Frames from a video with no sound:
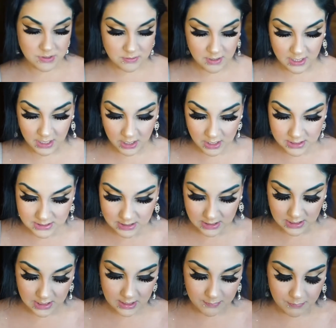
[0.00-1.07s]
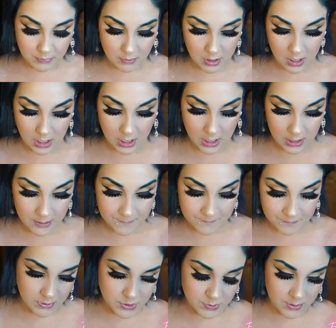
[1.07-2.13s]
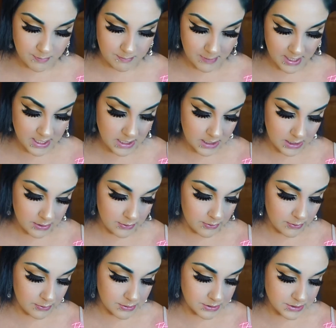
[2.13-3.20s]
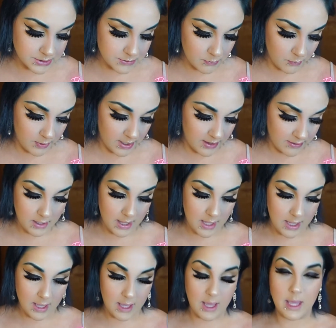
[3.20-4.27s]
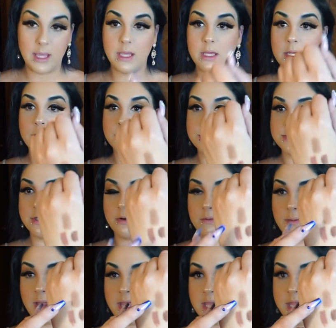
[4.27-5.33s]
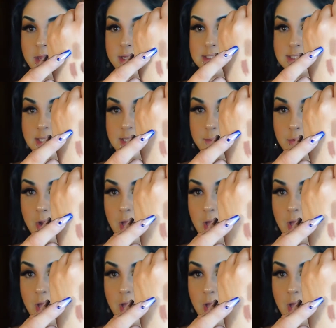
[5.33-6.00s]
one right here is Libra, which we might use with AI. So right here is Libra